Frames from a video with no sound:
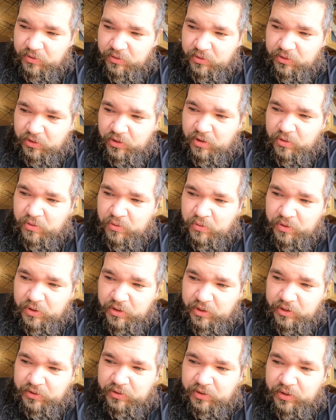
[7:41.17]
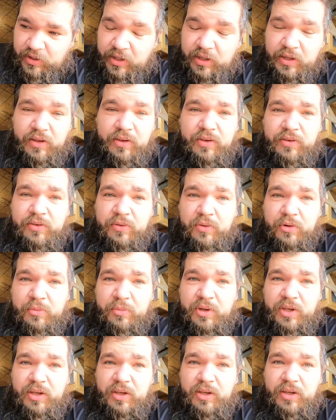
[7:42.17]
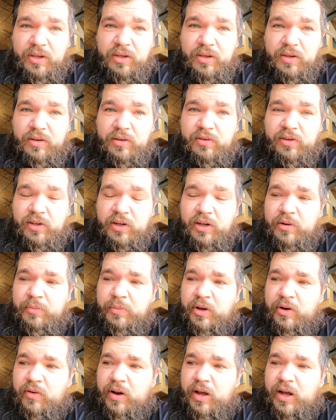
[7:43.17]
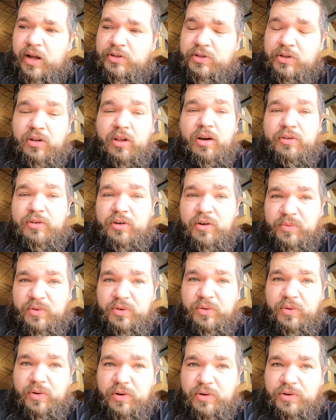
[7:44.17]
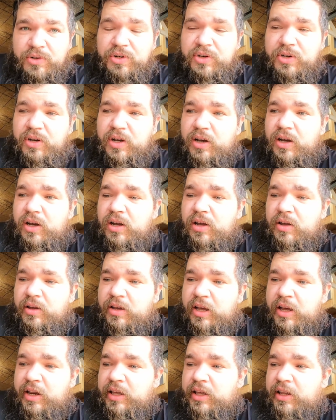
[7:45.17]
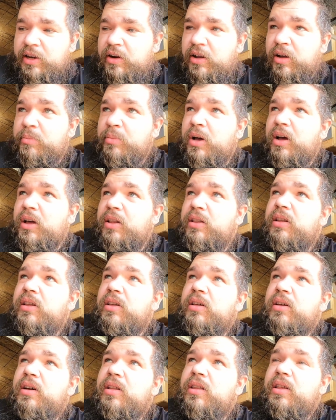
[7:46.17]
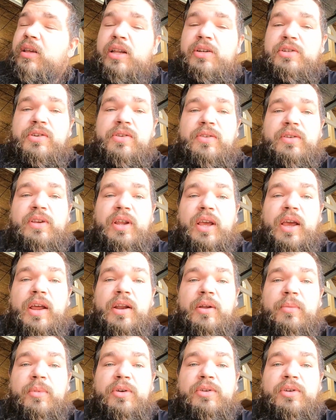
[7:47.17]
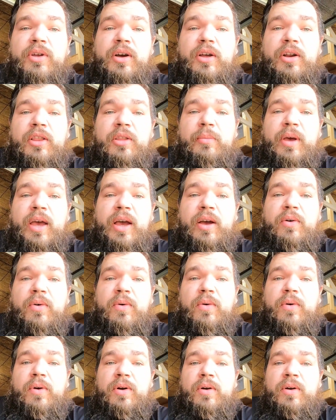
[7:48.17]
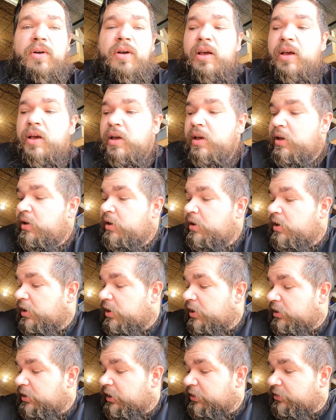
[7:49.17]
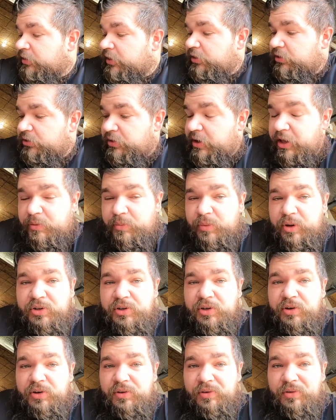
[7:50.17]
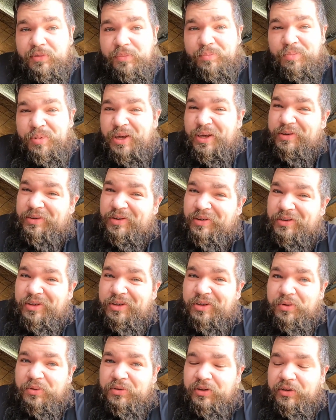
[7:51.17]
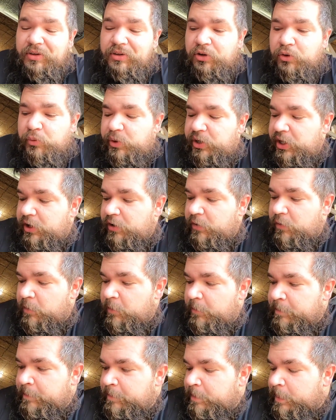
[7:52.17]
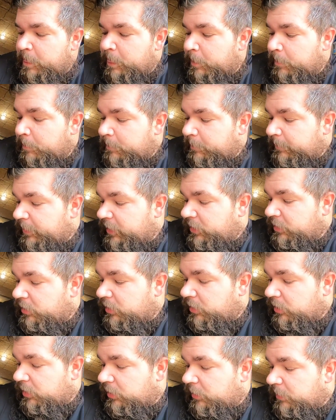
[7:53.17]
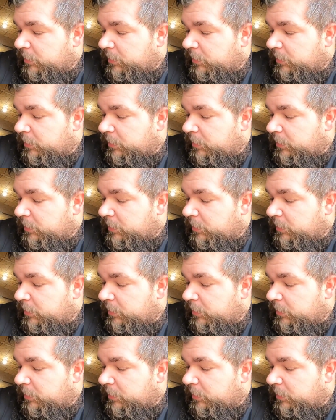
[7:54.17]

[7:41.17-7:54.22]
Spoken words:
so this thing is going to be sitting in my garage in long-term storage. I gotta get it up on the engine stand. I'm gonna tuck it in the back corner. Like I said, the transmission is basically useless to me now. So